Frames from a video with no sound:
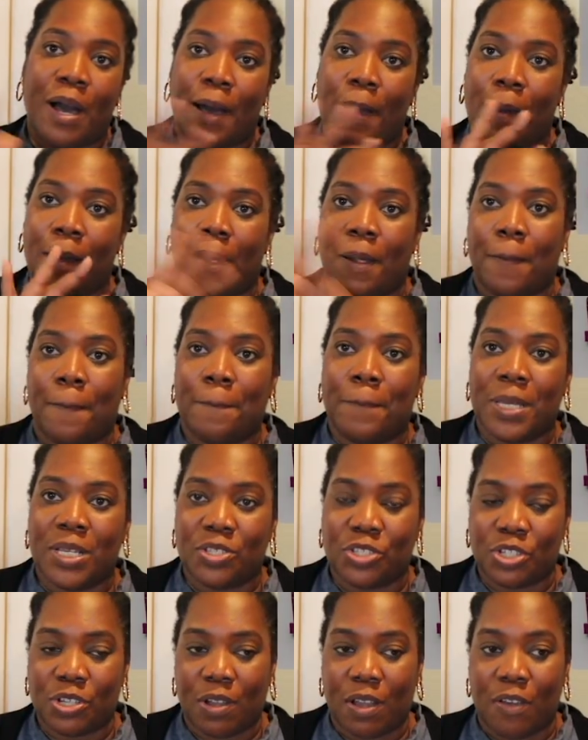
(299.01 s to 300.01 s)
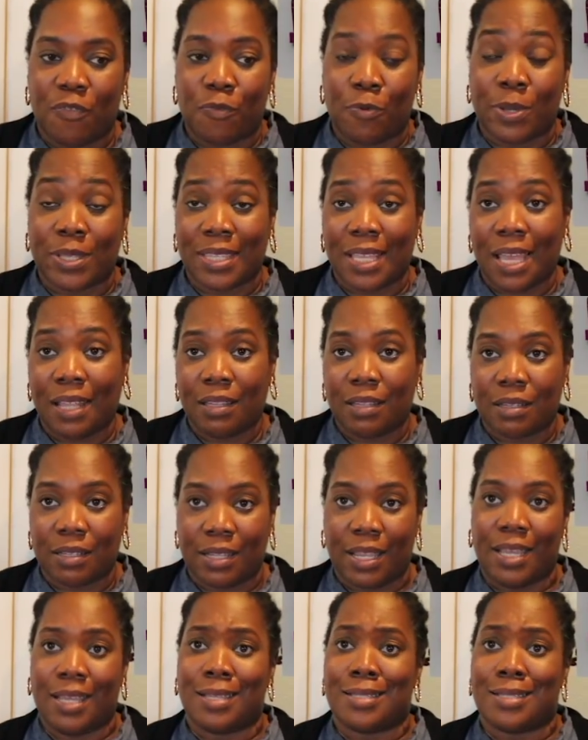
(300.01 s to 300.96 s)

a picture of what that looked like,